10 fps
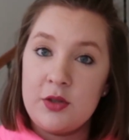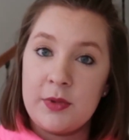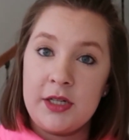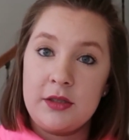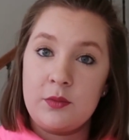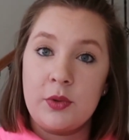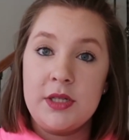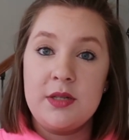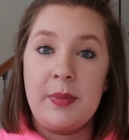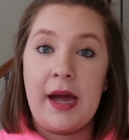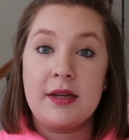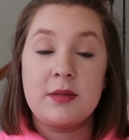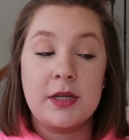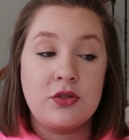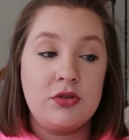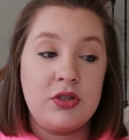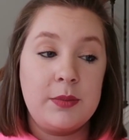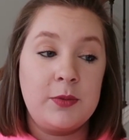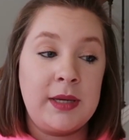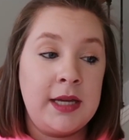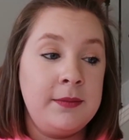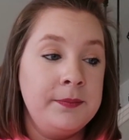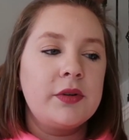You might want to pack some extra Dramamine.